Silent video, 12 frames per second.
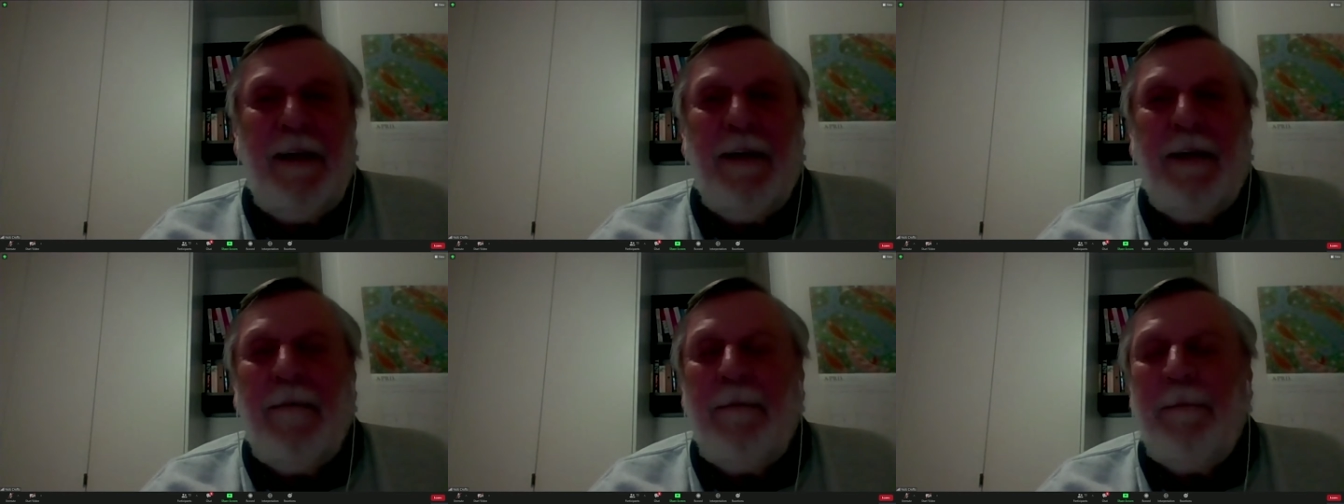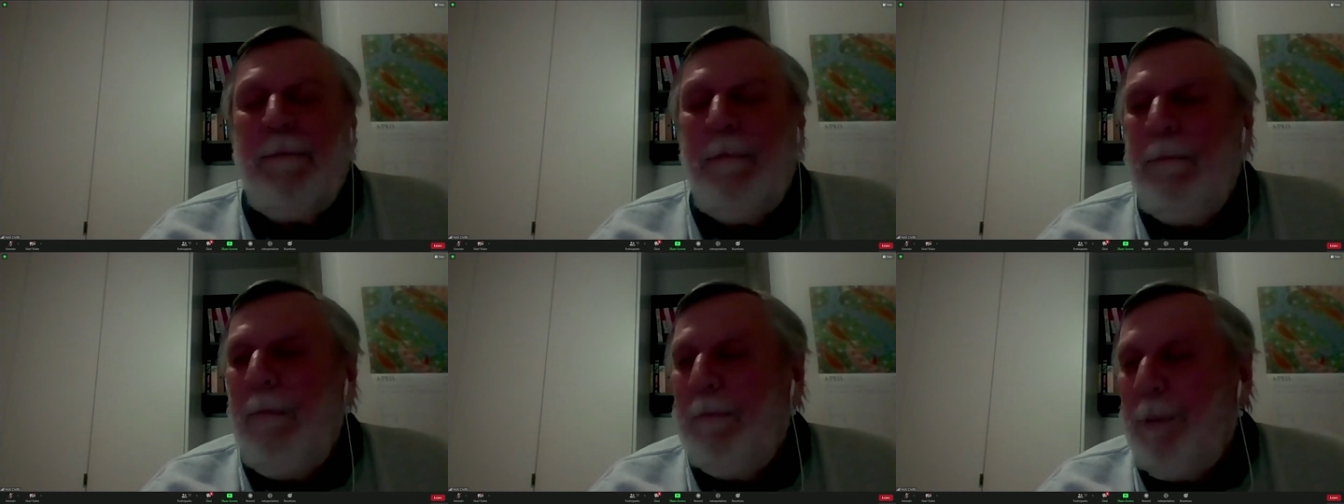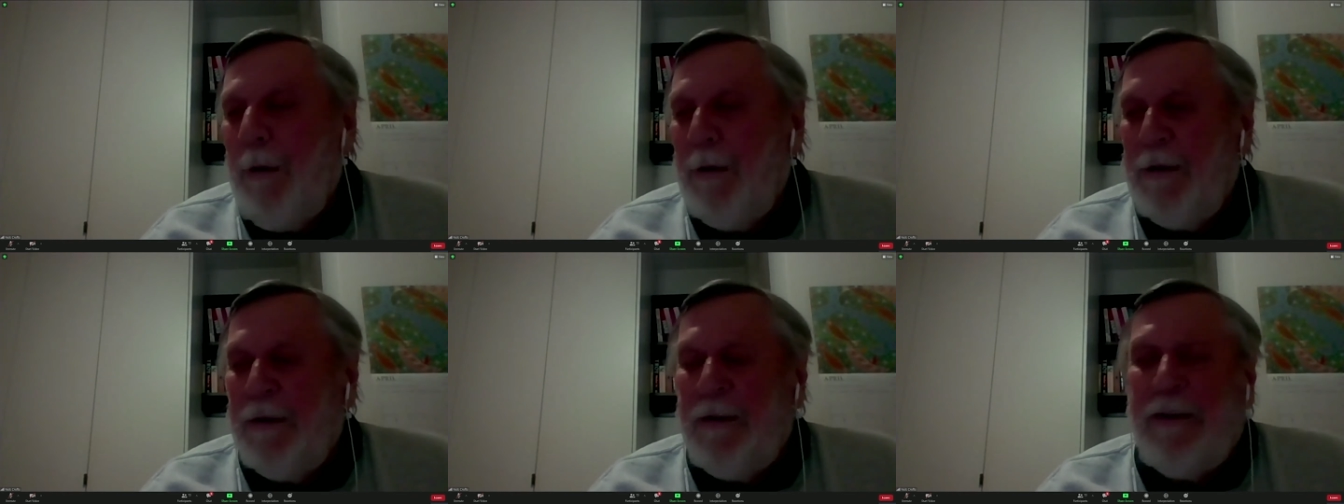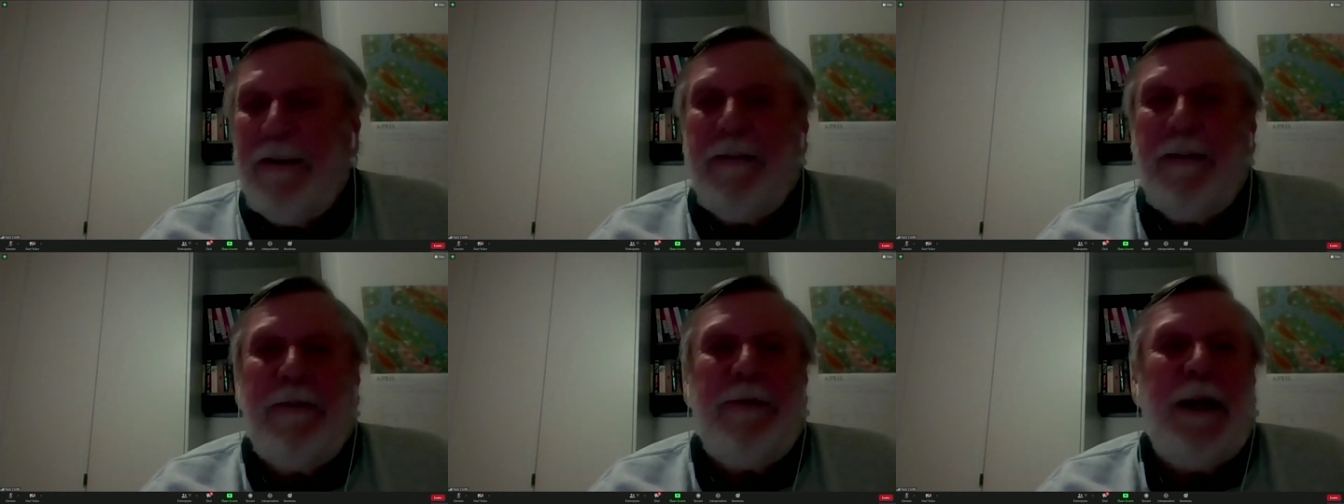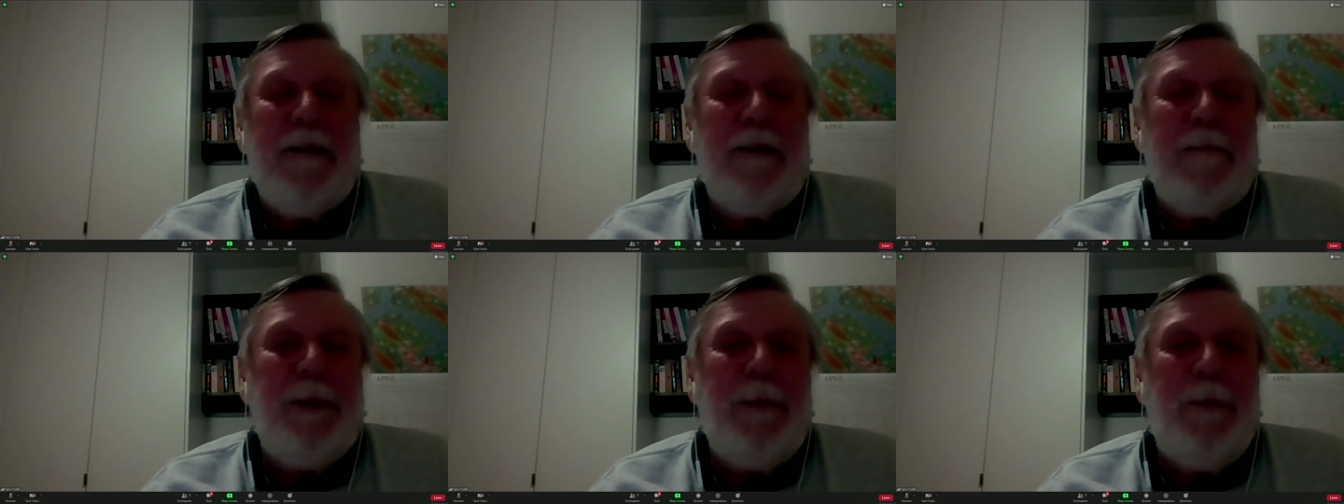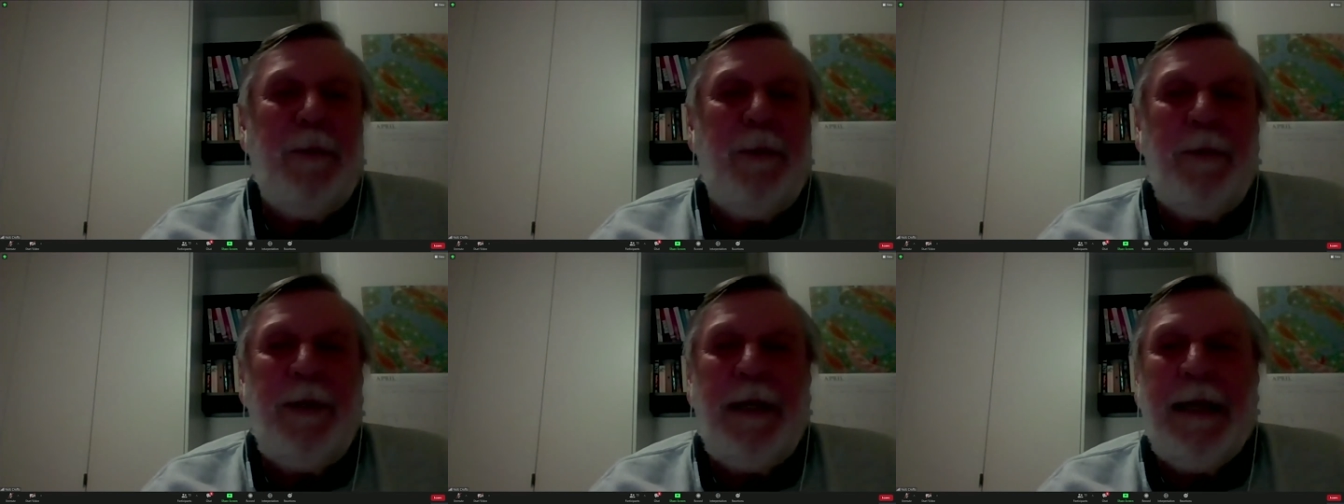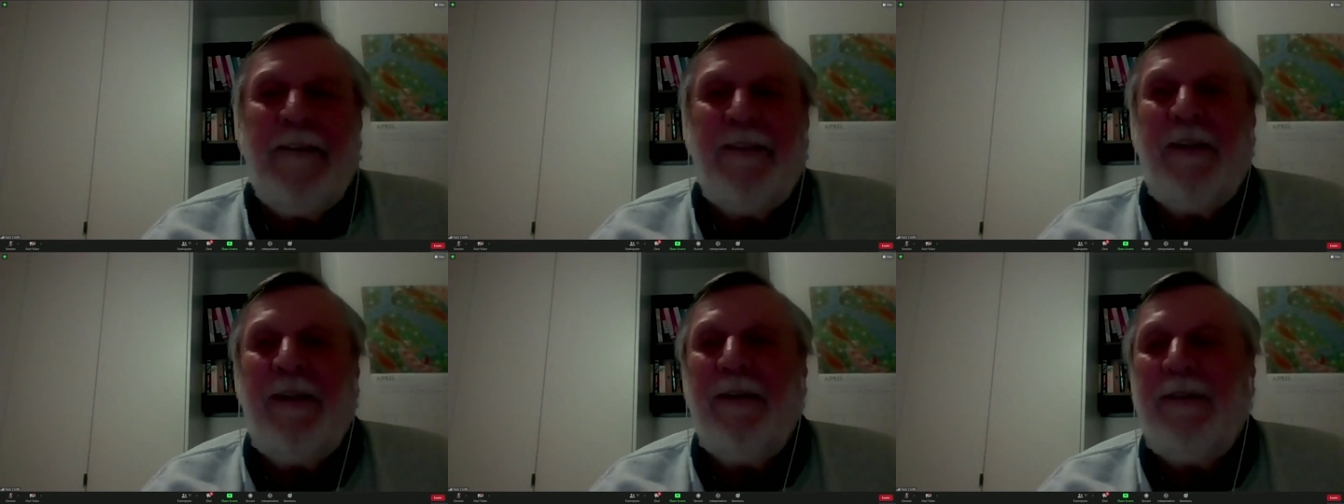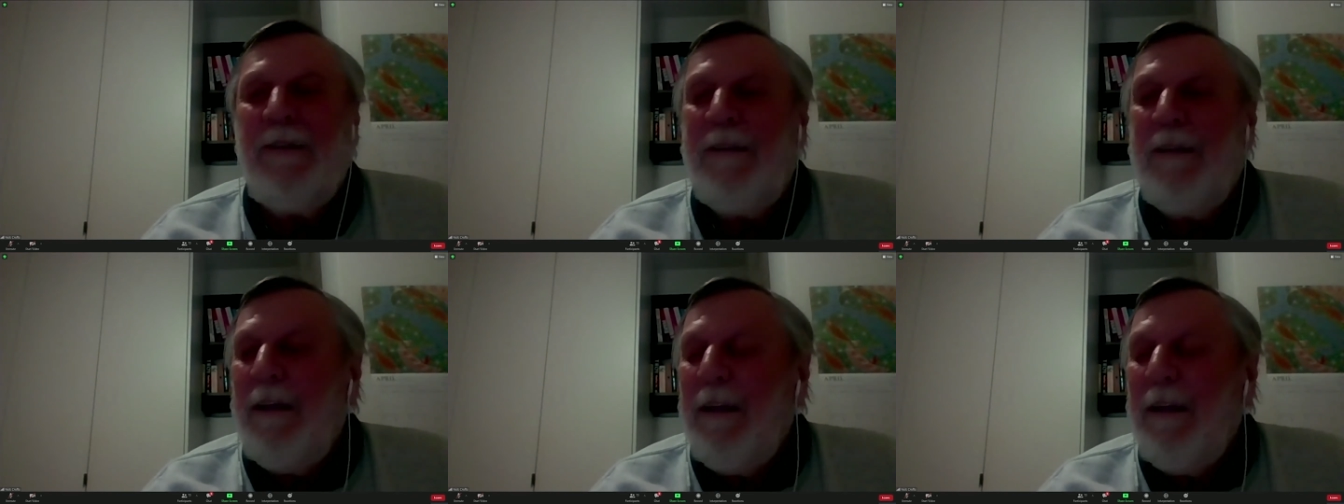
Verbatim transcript: And I pondered this, the fact that people were being executed